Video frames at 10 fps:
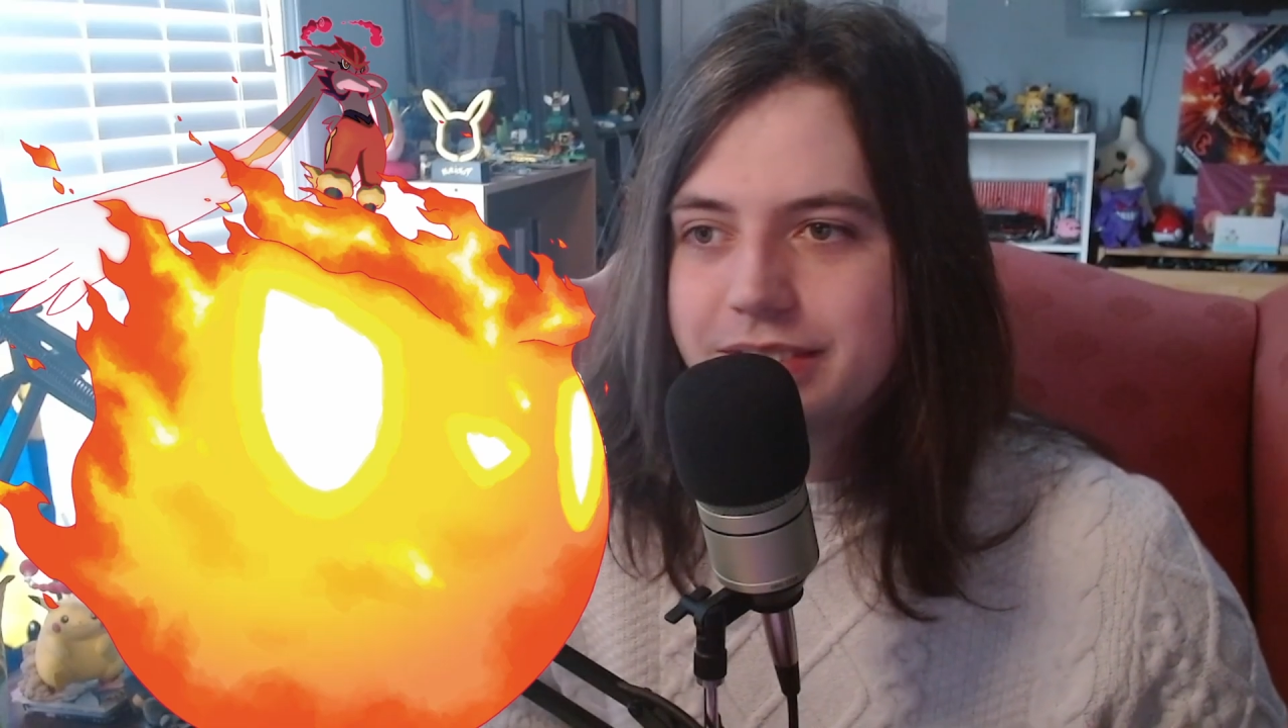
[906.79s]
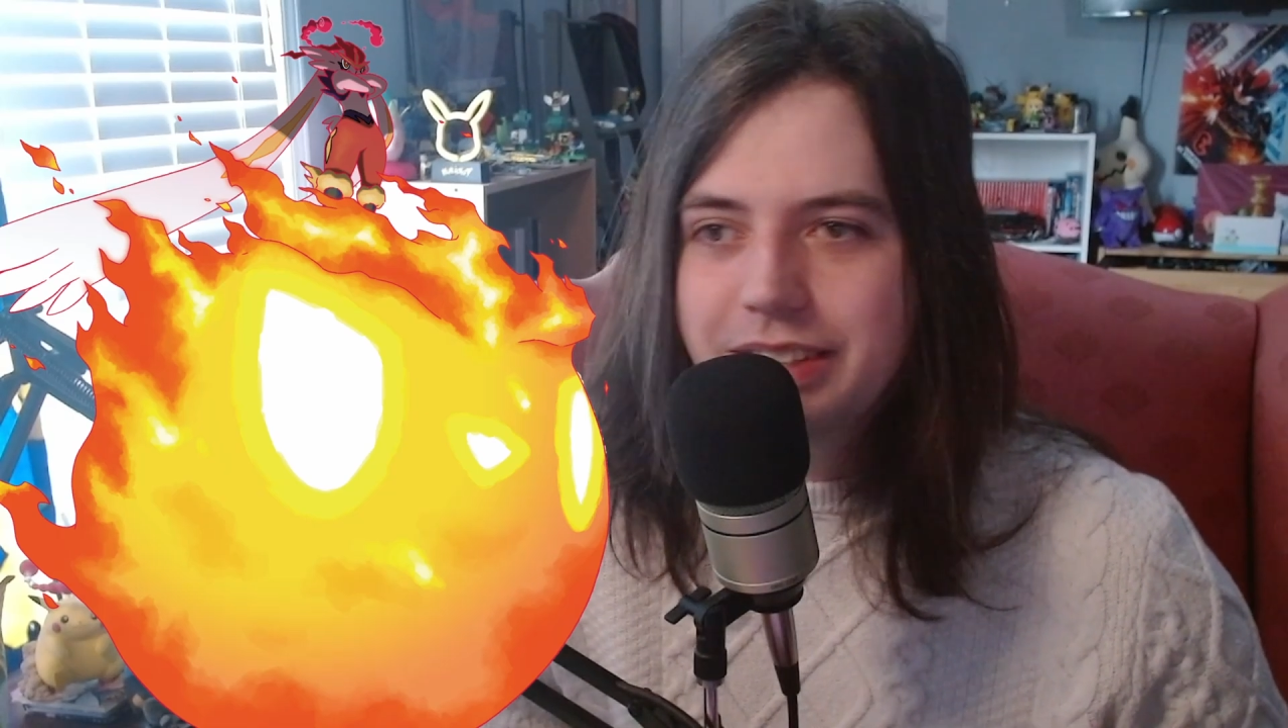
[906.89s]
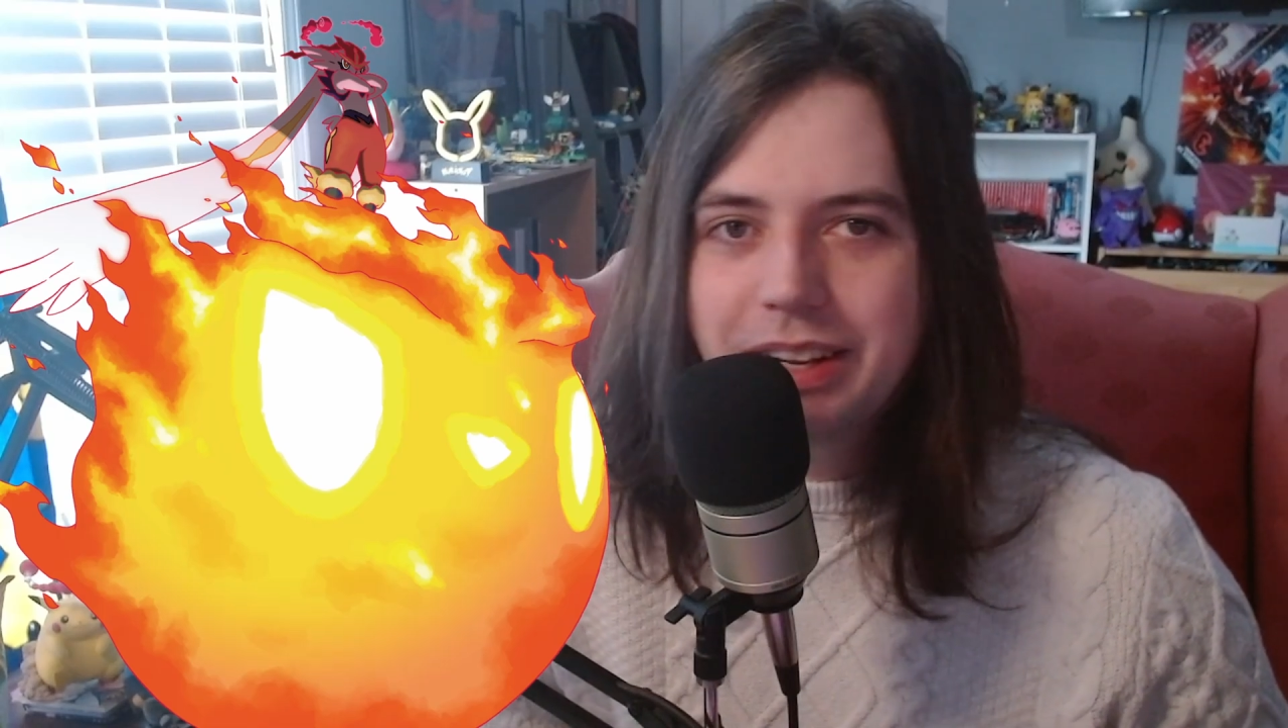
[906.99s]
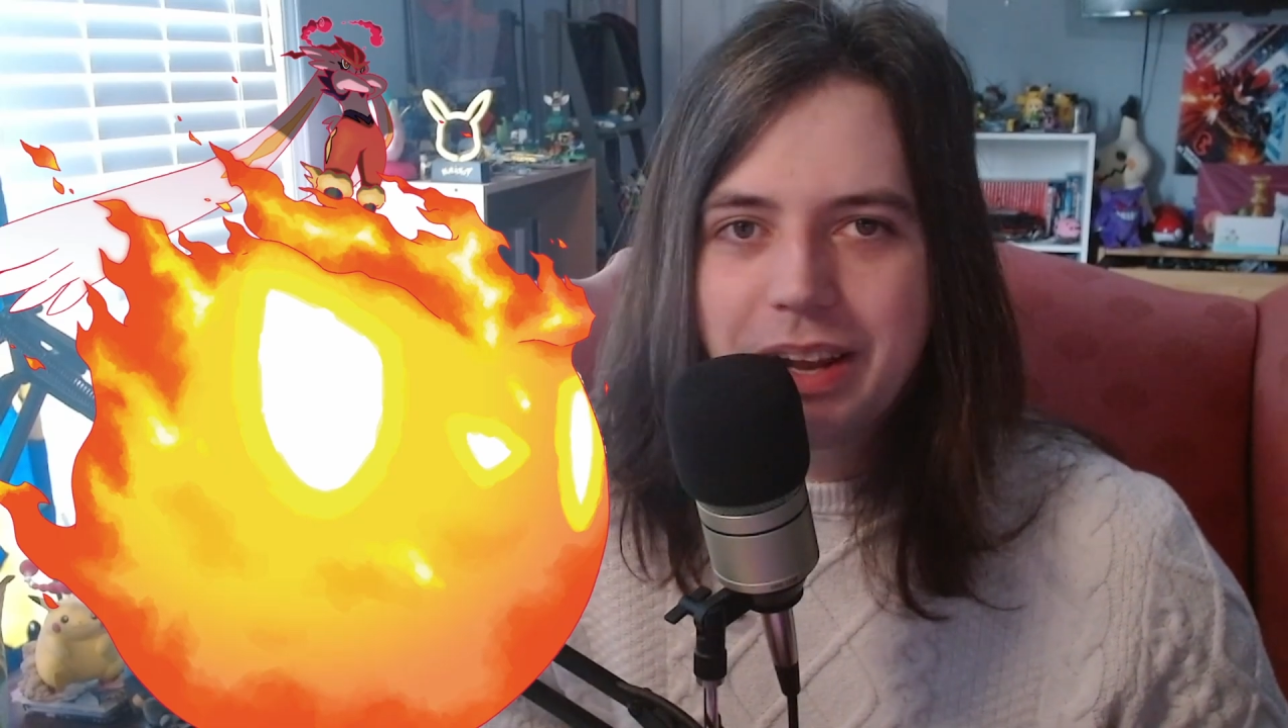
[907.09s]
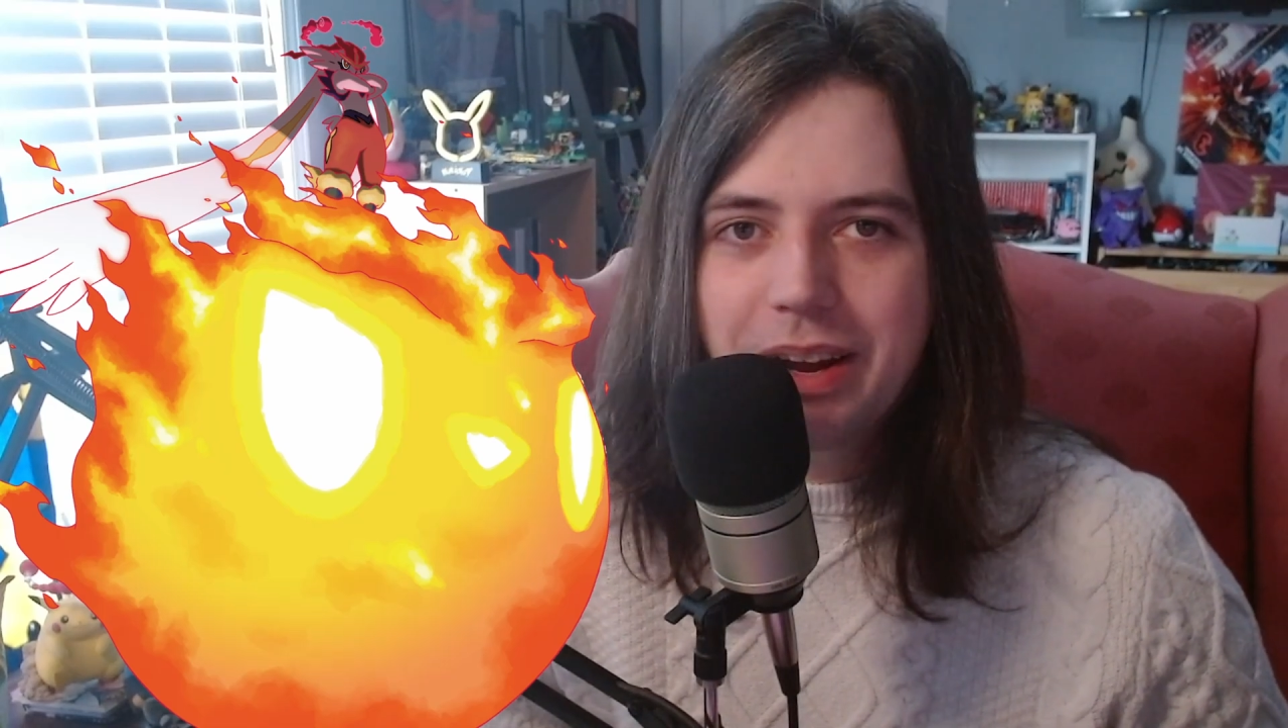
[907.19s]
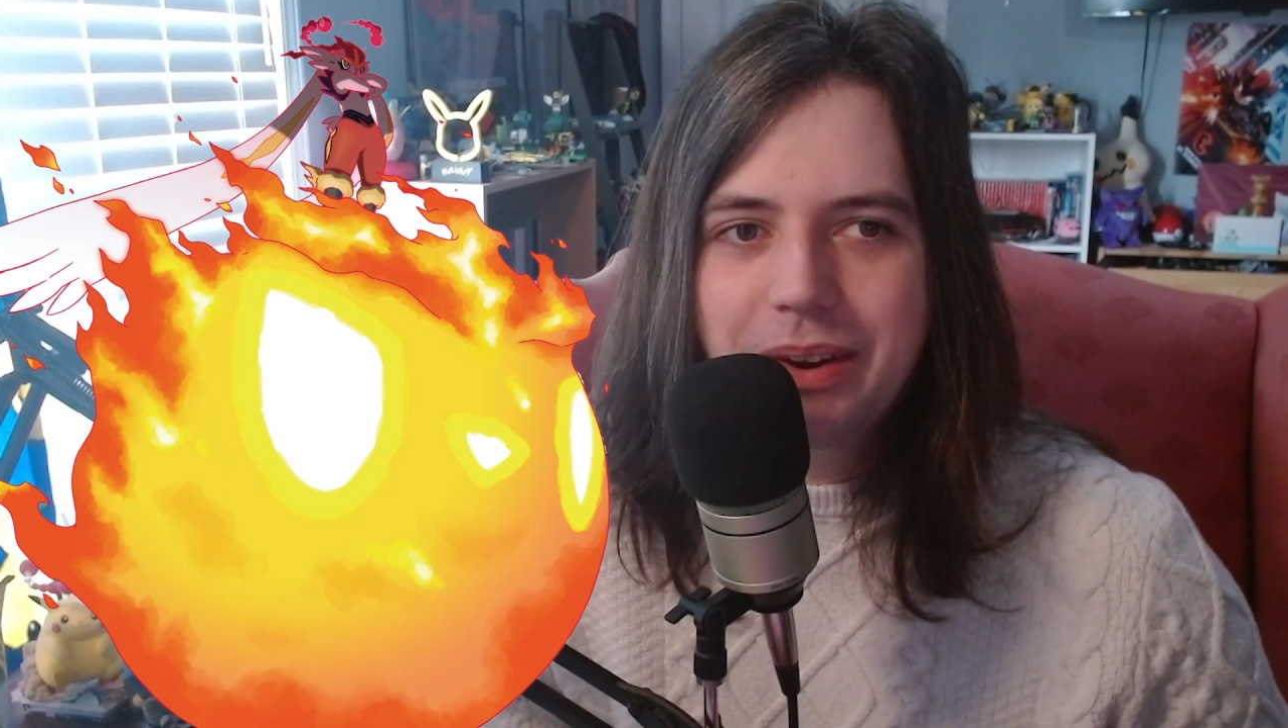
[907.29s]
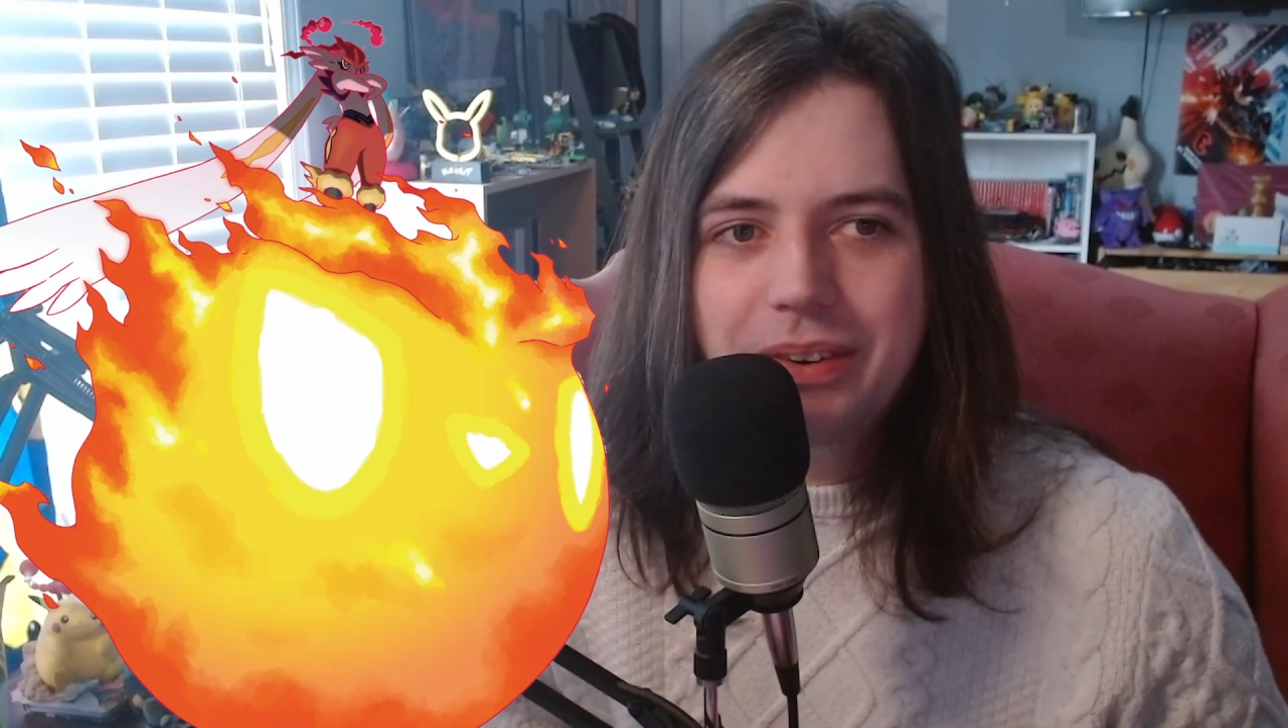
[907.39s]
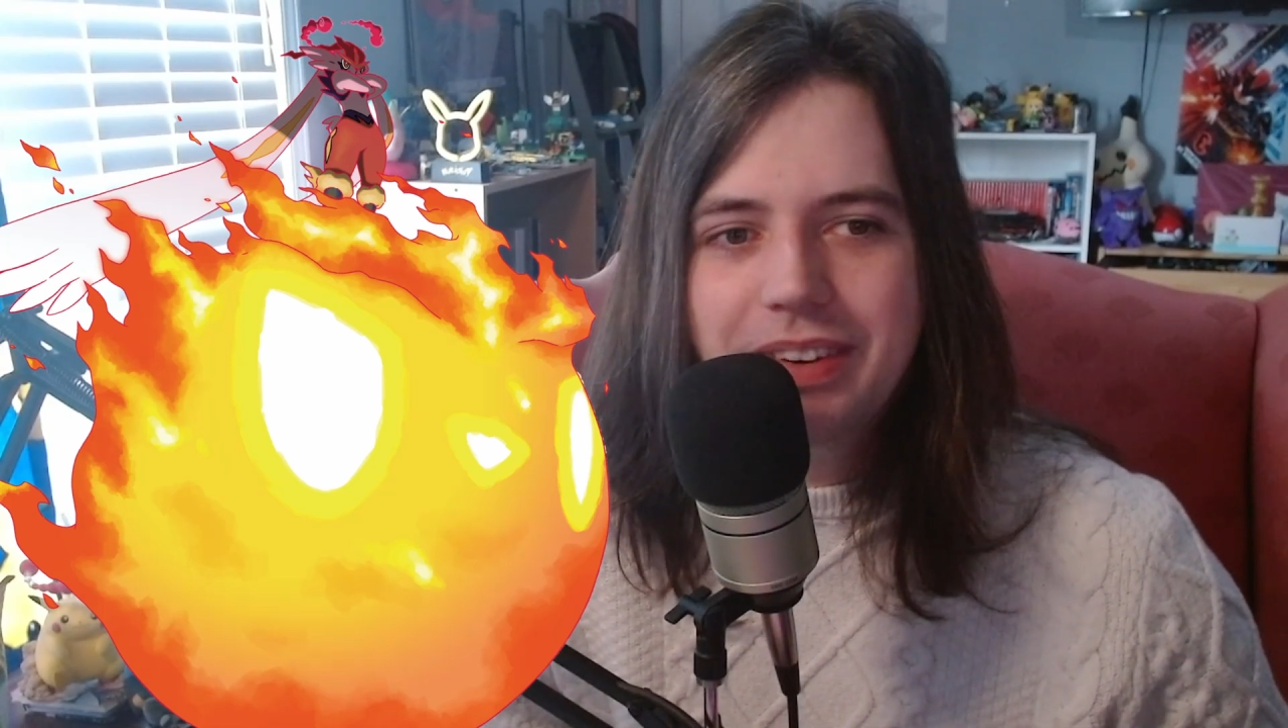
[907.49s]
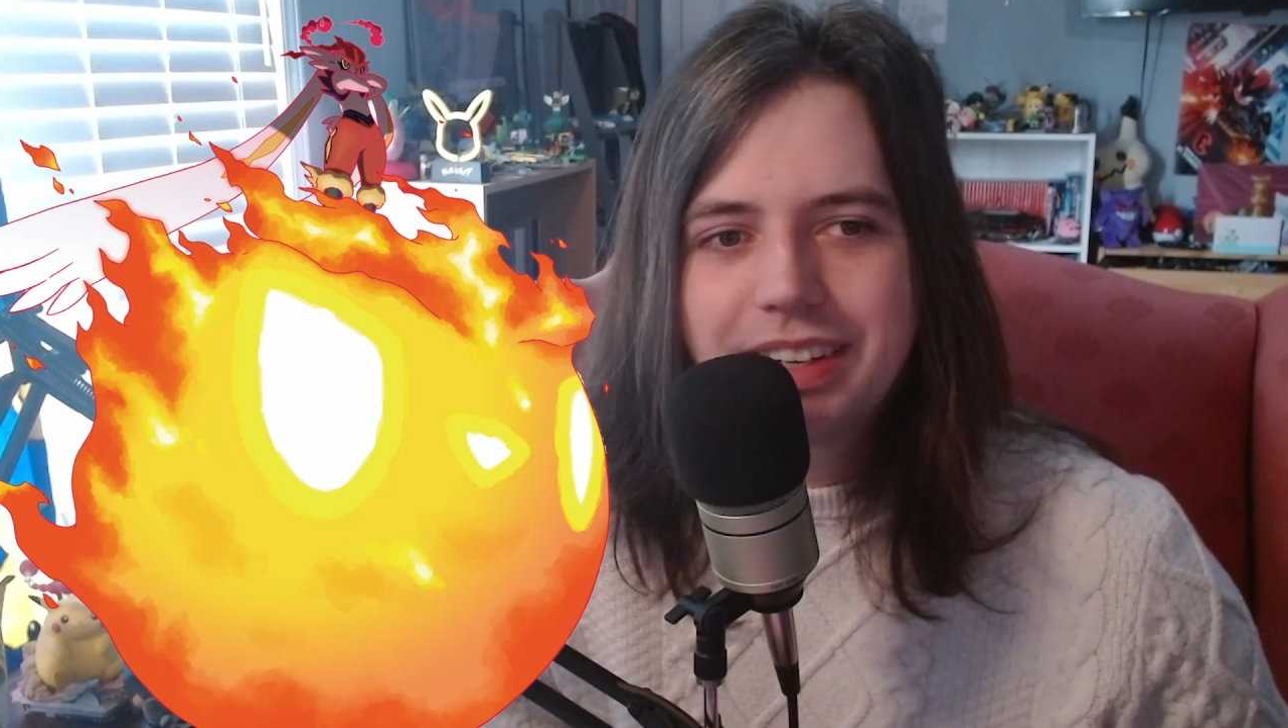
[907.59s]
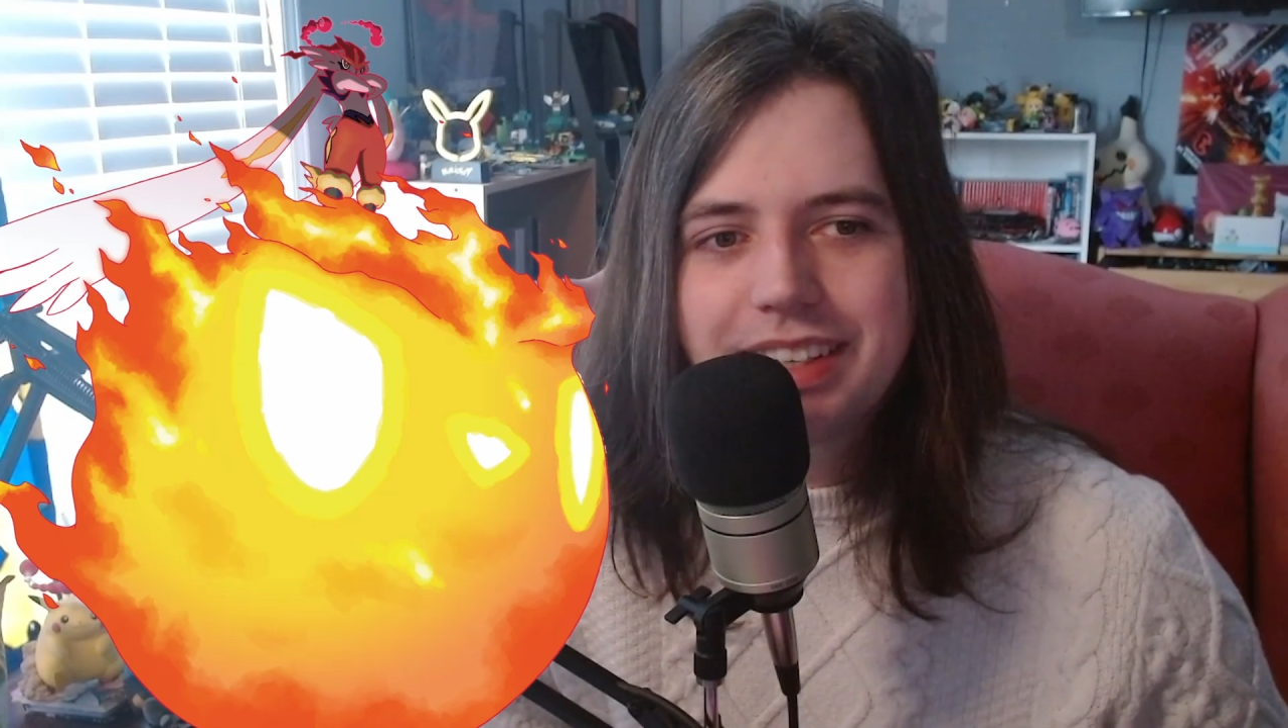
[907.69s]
you know,